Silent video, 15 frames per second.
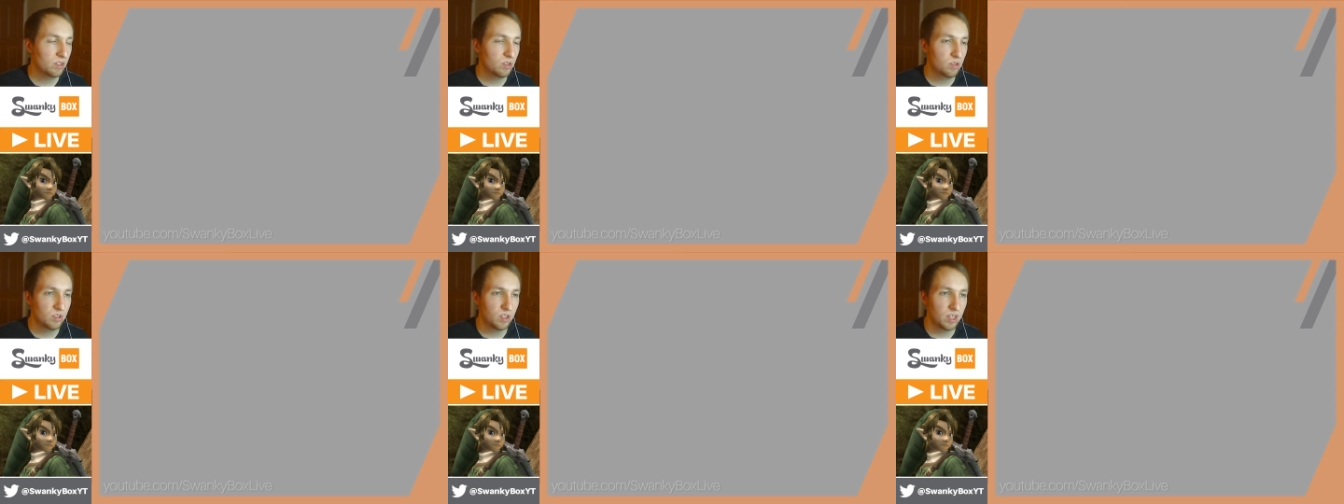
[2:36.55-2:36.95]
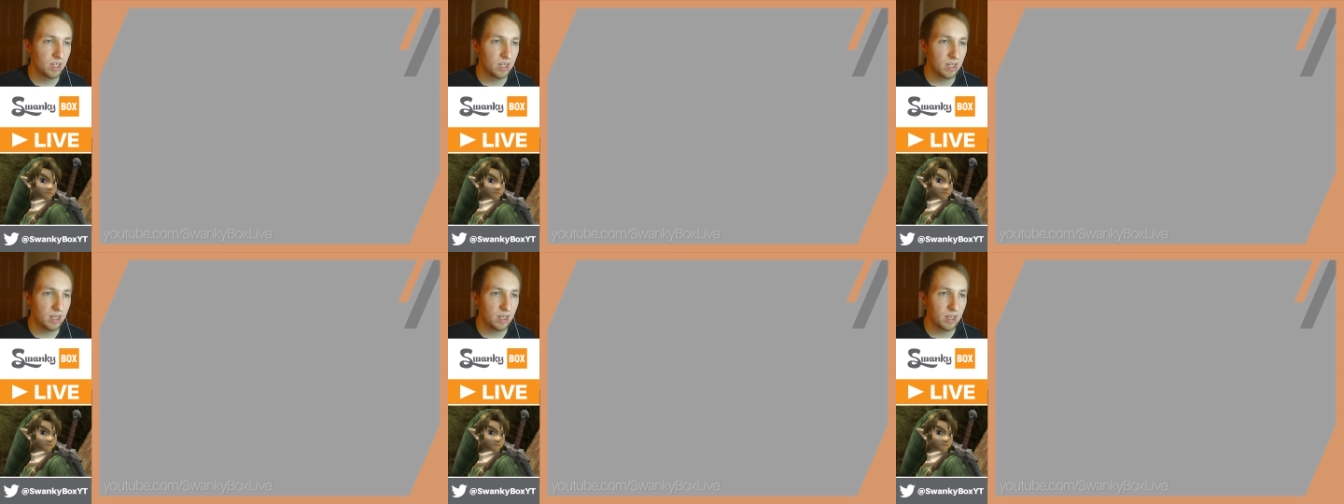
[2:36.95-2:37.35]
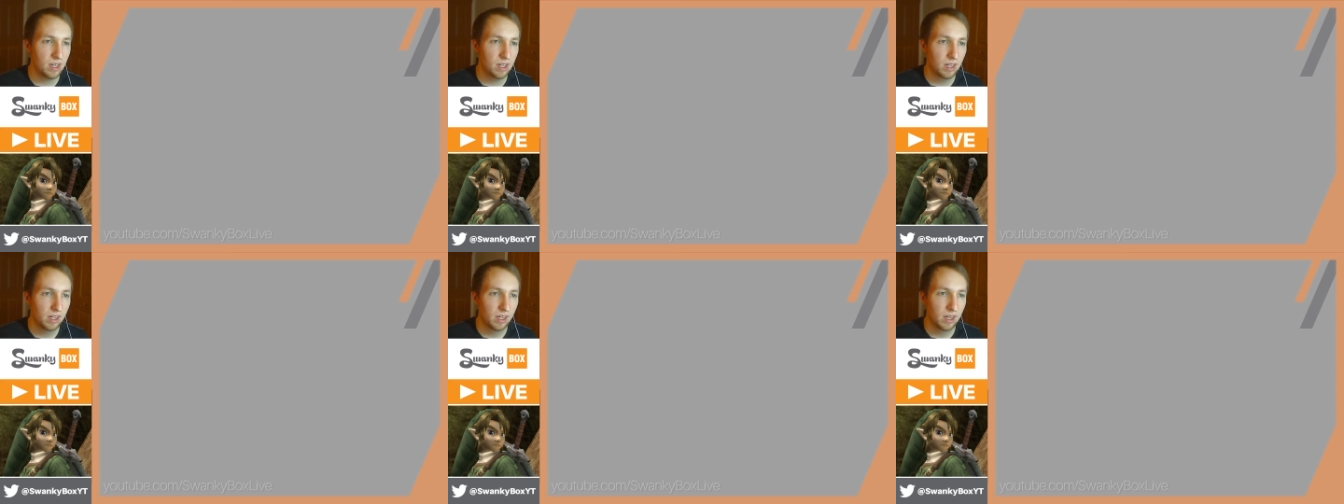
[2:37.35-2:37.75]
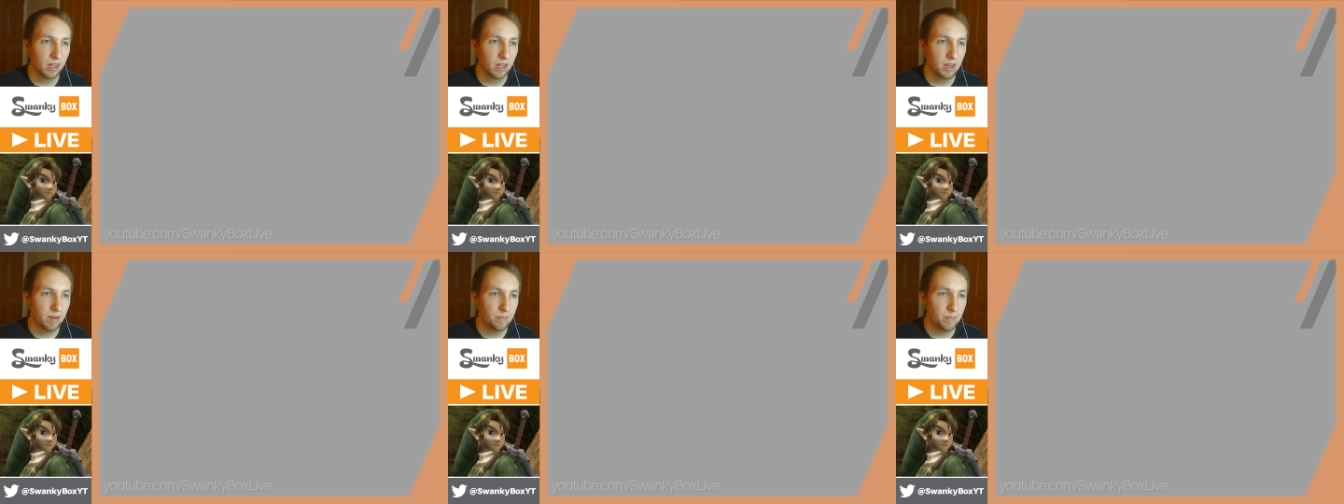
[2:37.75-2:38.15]
to see
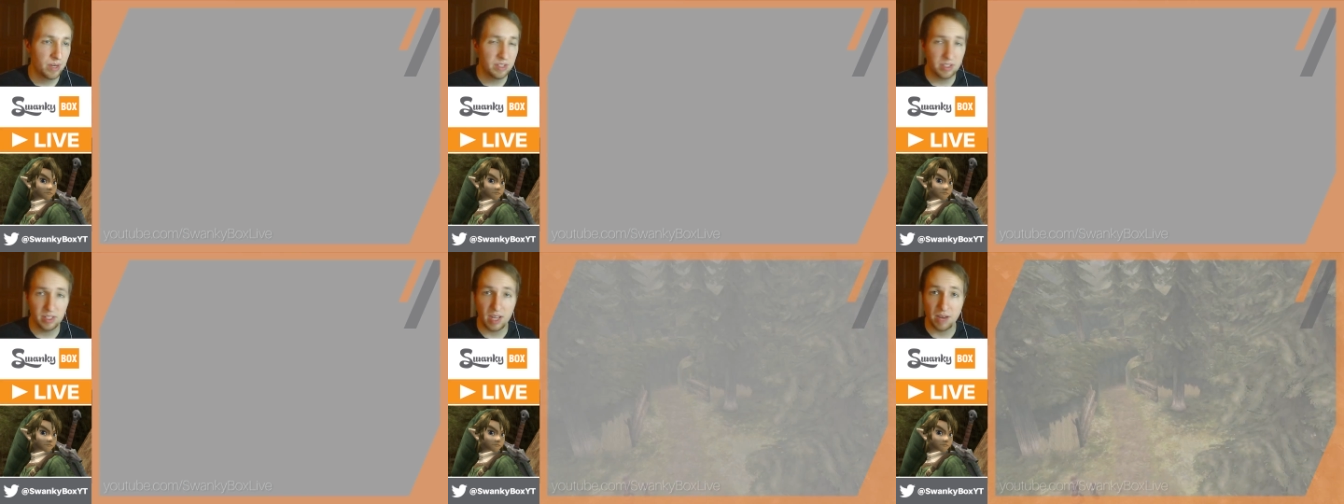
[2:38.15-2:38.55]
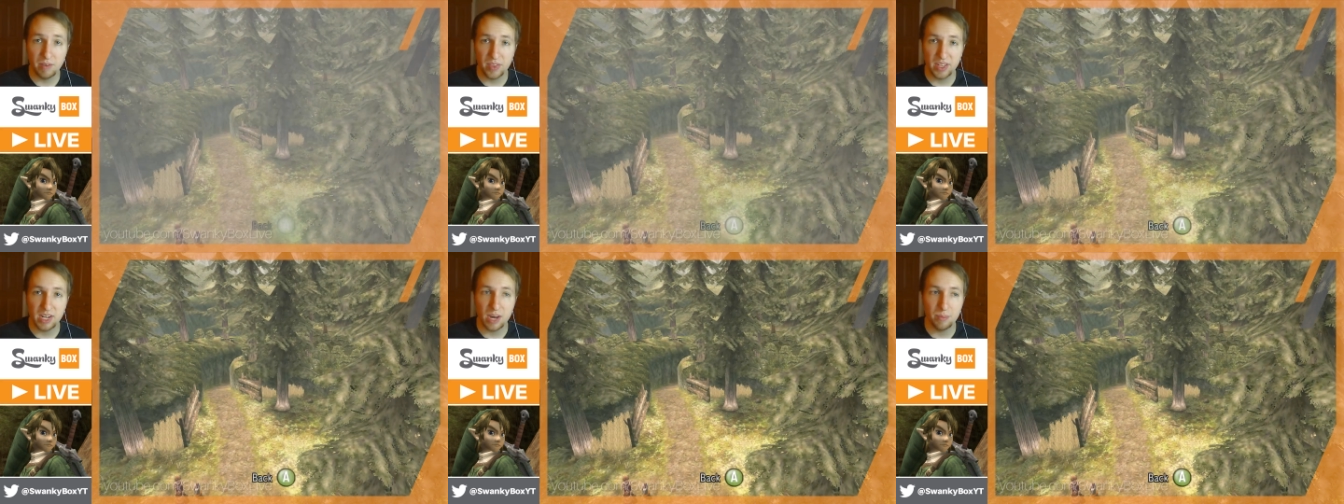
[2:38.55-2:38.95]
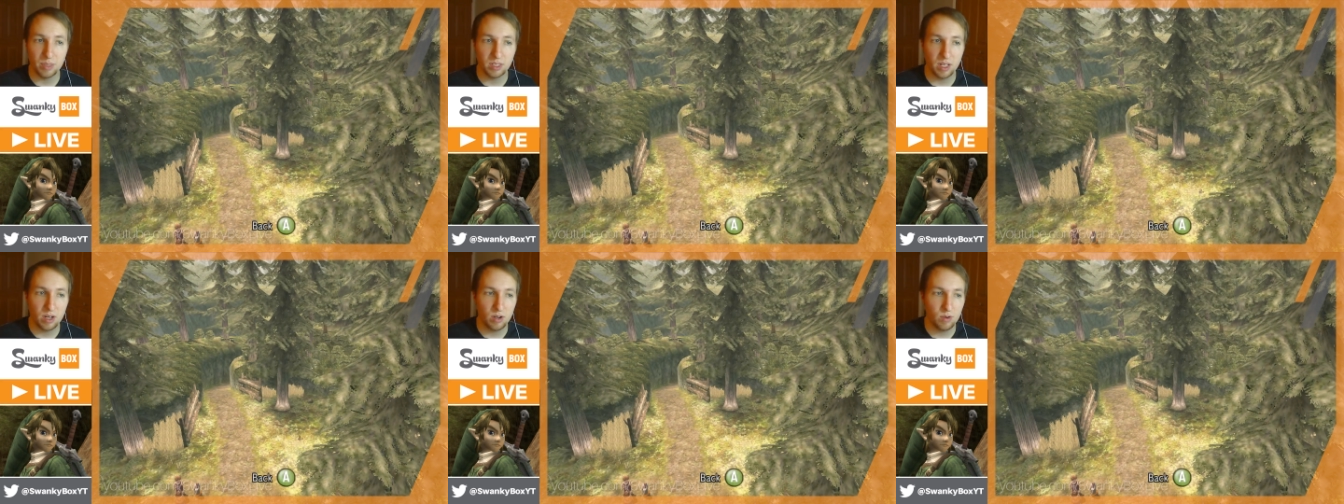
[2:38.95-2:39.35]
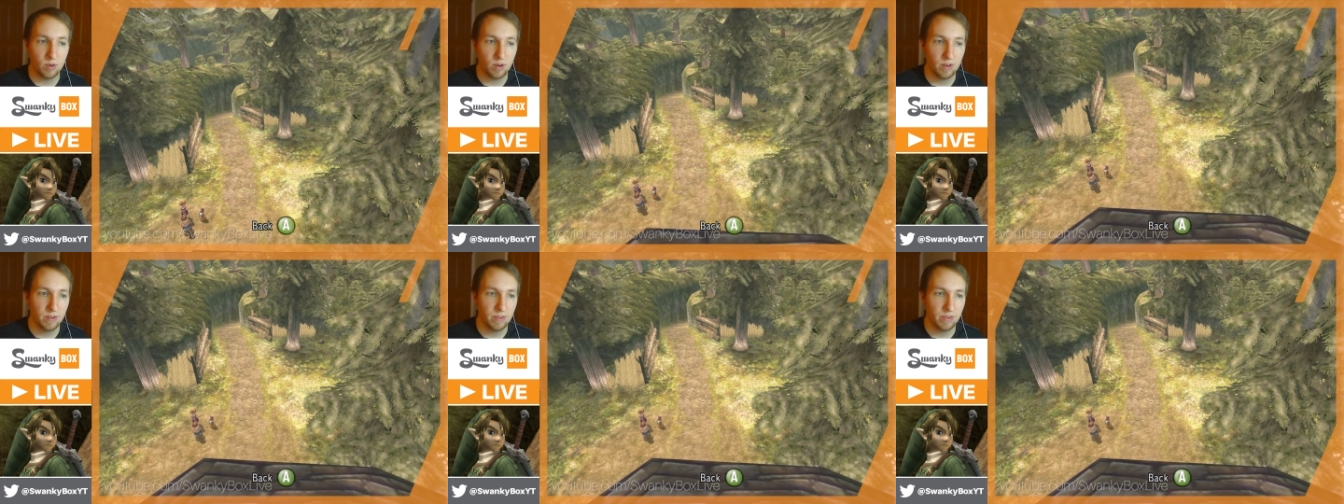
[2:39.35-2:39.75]
basically everything down below.